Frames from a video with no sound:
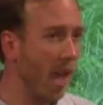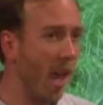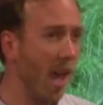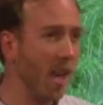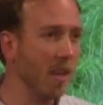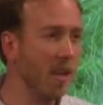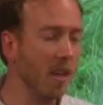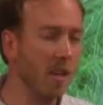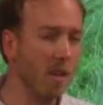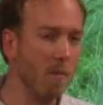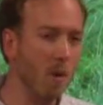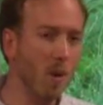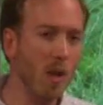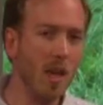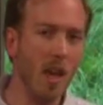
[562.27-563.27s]
and can
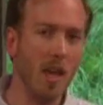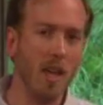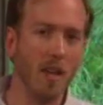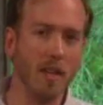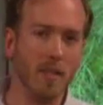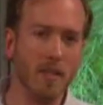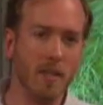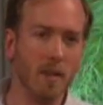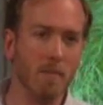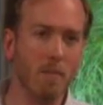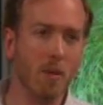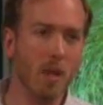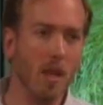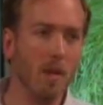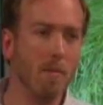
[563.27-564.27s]
communicate in a
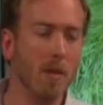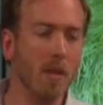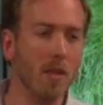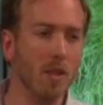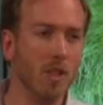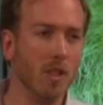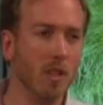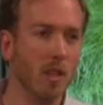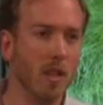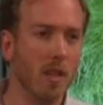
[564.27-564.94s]
simple image